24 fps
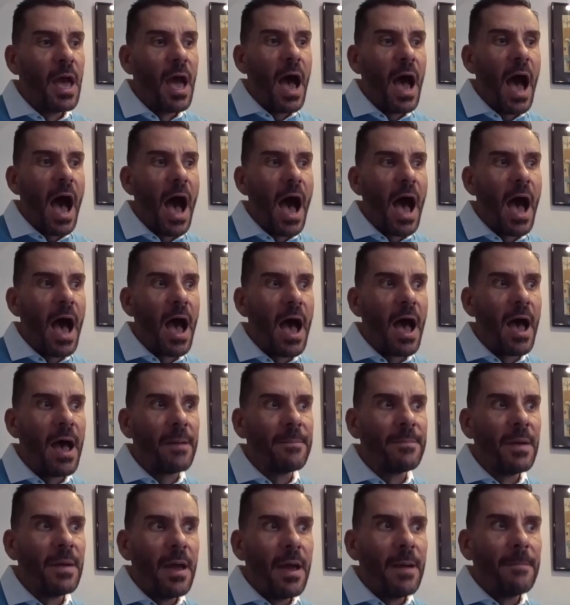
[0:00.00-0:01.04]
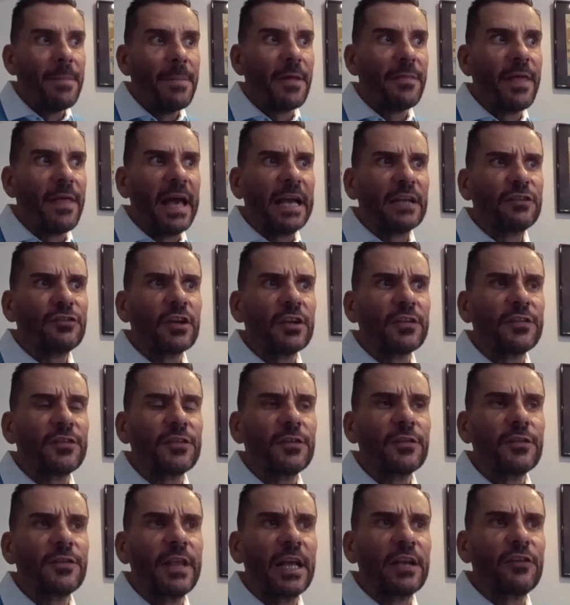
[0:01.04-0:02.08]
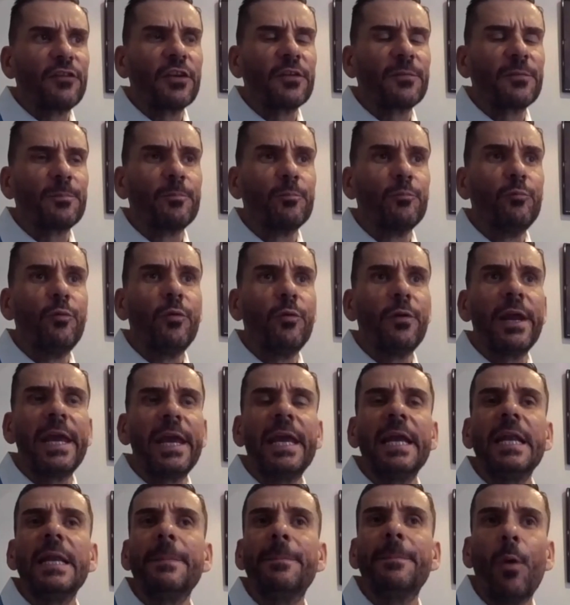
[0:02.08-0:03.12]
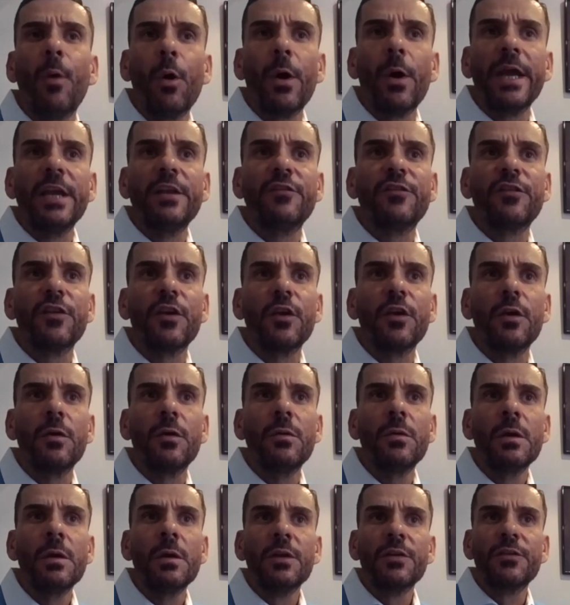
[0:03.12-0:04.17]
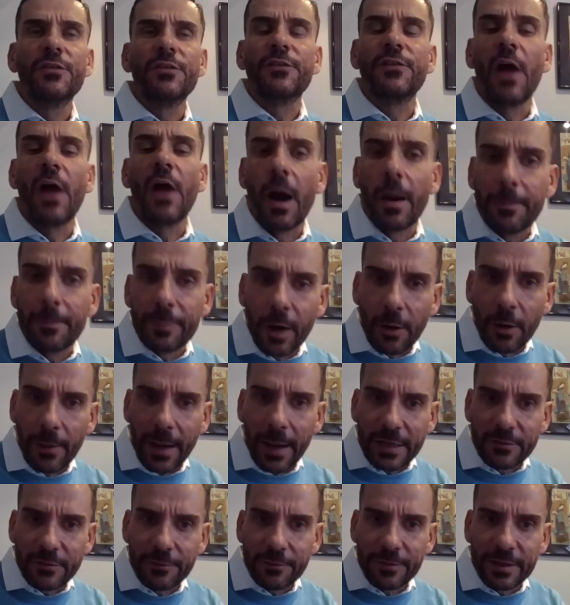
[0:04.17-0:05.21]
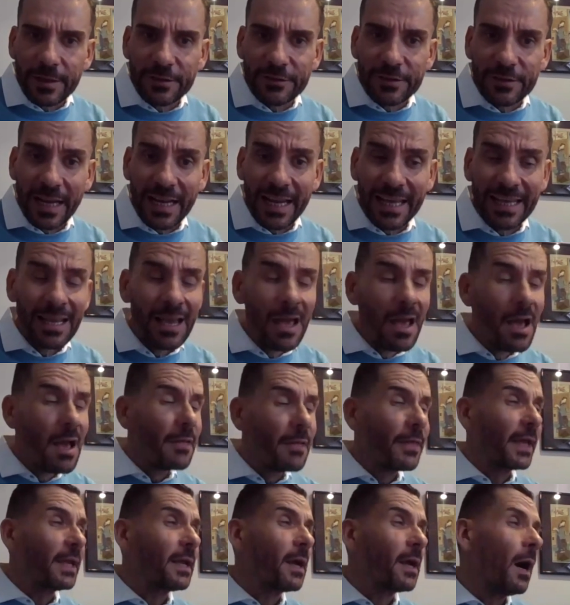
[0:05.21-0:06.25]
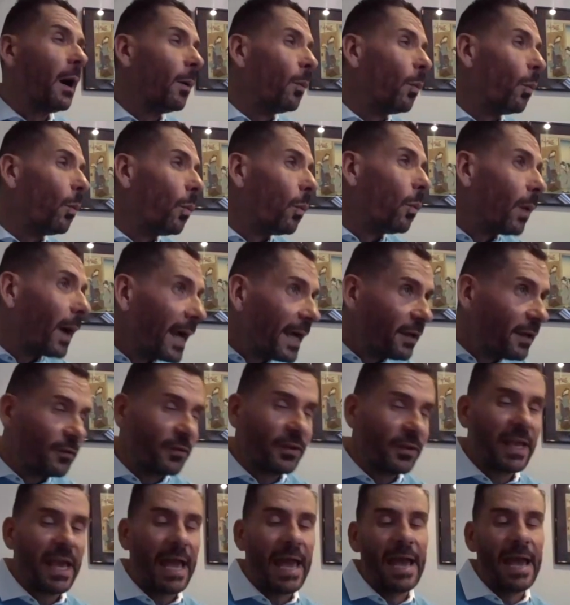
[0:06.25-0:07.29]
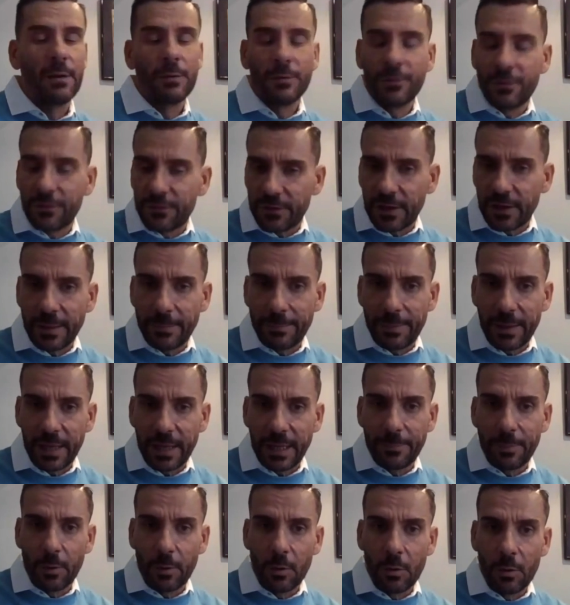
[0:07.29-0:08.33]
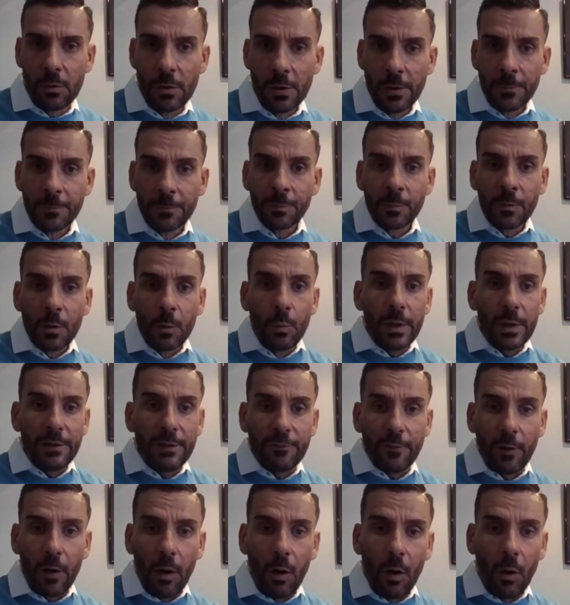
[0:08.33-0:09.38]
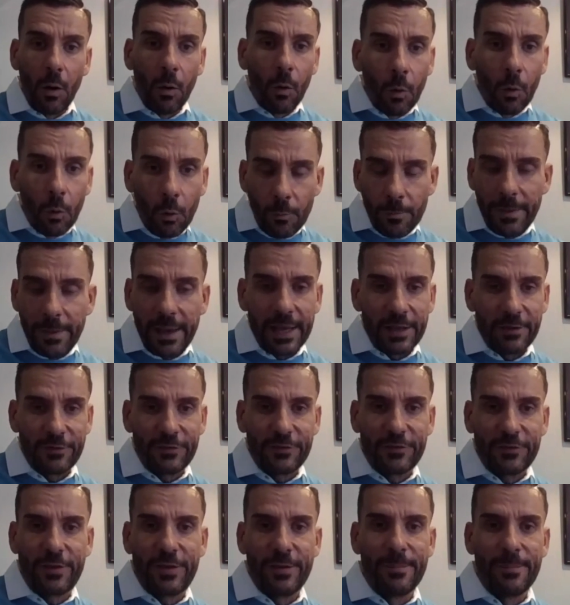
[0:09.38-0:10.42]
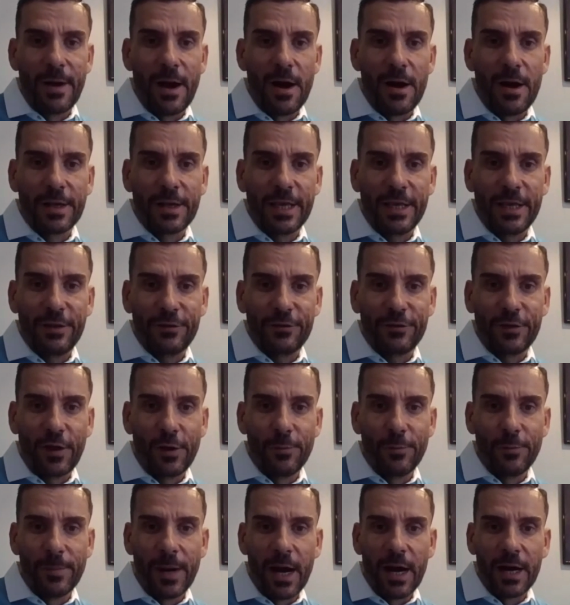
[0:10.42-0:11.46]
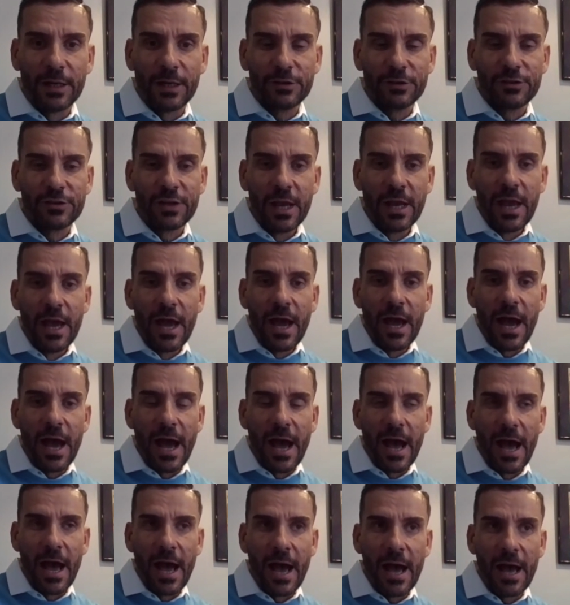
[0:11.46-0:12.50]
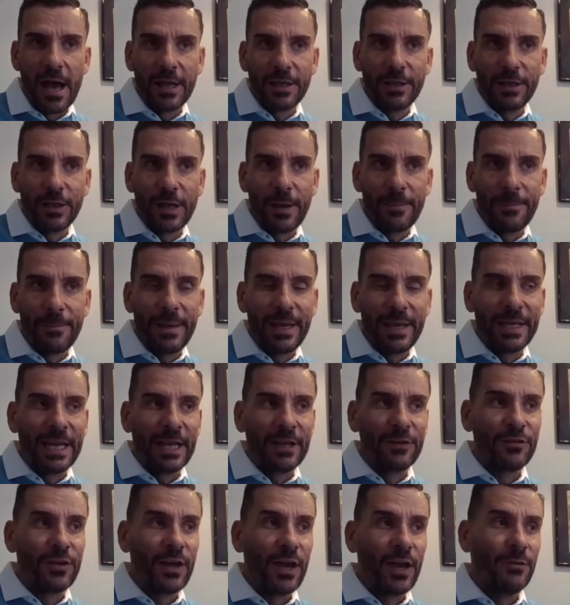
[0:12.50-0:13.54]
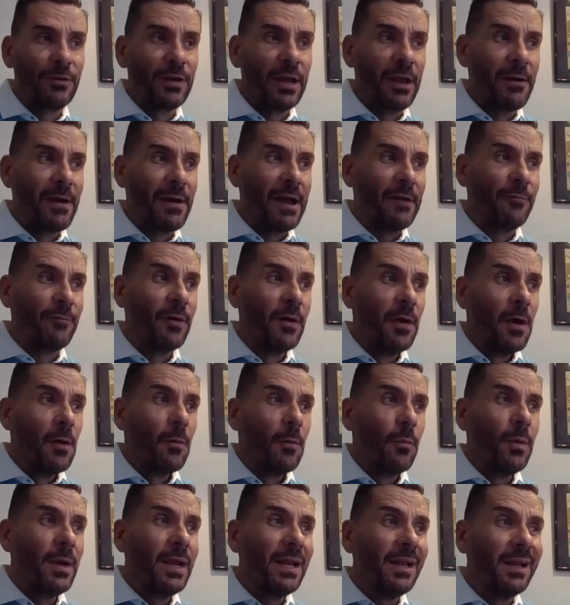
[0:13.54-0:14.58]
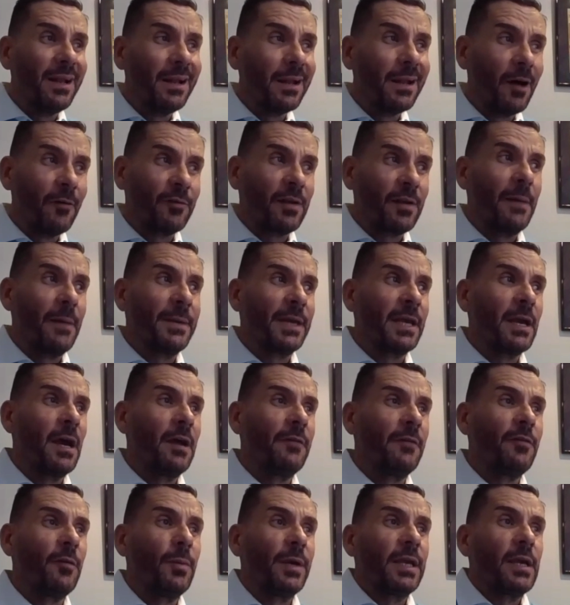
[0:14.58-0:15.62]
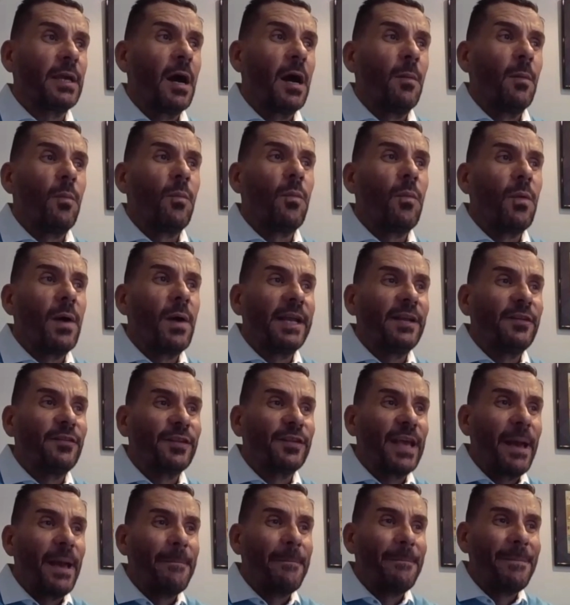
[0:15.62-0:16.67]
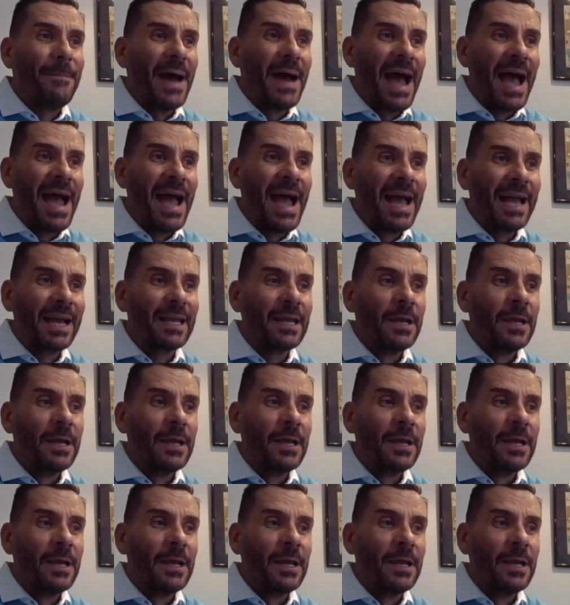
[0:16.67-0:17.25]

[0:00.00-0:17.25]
But they're just really buoyed to start proactively selling. They can't wait to get out and see people. We've all missed the market so much. You know, me and Antonio we love coming over. We can't wait to get back.